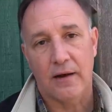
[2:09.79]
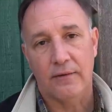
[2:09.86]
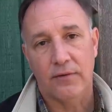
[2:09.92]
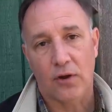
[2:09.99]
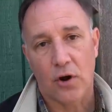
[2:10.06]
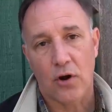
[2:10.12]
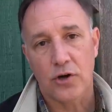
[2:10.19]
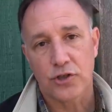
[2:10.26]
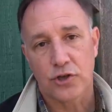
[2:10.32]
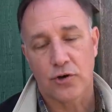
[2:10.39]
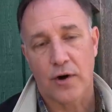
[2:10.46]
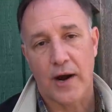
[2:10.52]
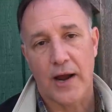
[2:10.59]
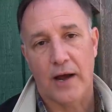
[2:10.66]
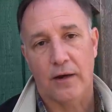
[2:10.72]
of large
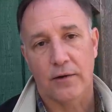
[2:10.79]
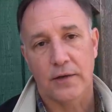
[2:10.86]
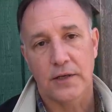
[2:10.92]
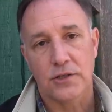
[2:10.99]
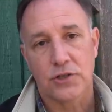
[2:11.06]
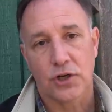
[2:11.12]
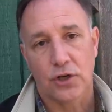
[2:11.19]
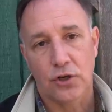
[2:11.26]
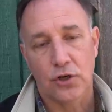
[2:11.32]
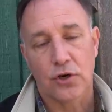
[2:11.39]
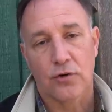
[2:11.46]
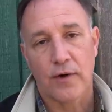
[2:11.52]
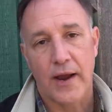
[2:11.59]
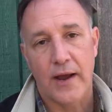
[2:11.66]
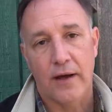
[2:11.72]
crowd is to
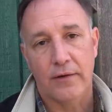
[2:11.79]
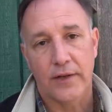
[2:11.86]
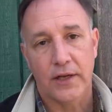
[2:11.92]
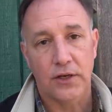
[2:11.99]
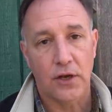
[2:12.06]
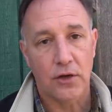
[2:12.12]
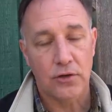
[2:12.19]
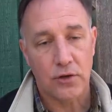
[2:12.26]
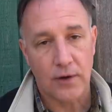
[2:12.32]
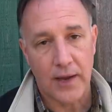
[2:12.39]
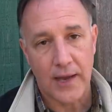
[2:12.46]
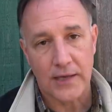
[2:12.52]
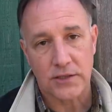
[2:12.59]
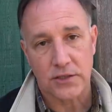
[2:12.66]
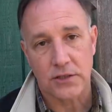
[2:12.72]
look around and know your
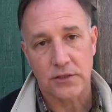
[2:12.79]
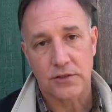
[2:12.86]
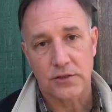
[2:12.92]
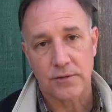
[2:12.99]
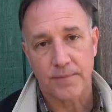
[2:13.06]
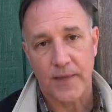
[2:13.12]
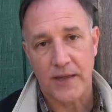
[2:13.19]
exits.